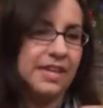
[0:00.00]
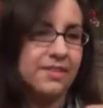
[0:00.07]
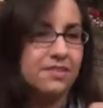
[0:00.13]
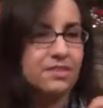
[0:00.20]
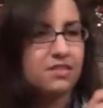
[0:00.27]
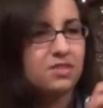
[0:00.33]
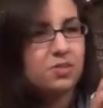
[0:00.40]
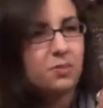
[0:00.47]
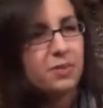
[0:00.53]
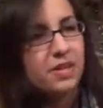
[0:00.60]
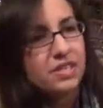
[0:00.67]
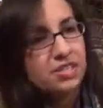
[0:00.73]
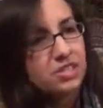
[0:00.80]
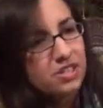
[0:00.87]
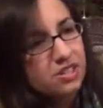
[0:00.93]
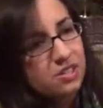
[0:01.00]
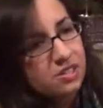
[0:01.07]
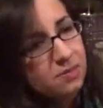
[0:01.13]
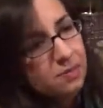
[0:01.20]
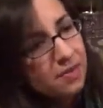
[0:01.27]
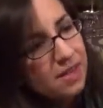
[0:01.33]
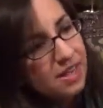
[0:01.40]
And there's a little picture here
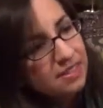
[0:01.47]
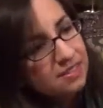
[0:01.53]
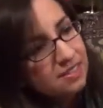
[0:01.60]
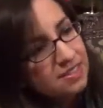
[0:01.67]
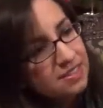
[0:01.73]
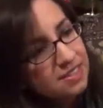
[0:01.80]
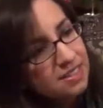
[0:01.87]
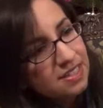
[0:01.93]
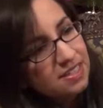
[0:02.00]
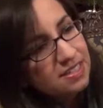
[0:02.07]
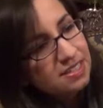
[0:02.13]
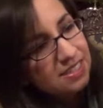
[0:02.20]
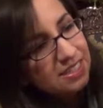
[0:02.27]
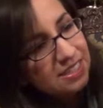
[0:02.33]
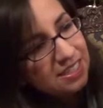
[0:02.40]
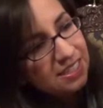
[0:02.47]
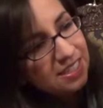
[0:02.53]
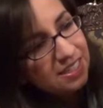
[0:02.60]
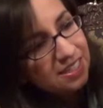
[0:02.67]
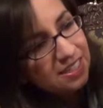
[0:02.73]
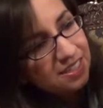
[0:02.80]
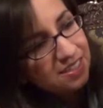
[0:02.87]
on the back that says,
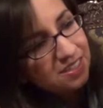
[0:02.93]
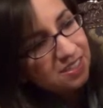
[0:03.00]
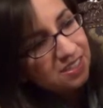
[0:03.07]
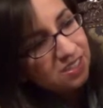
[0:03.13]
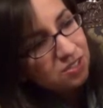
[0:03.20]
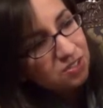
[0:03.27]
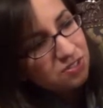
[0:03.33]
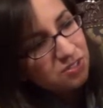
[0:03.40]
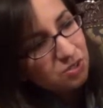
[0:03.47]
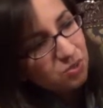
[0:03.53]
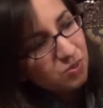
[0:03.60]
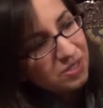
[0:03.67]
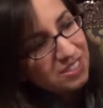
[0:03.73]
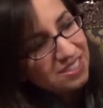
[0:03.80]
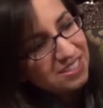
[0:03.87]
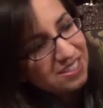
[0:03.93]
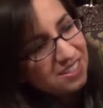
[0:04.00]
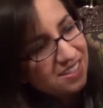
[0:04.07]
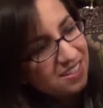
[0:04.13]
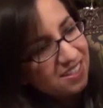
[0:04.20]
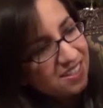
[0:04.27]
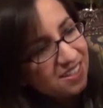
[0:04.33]
"Knead it, squeeze
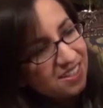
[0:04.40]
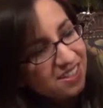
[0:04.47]
it,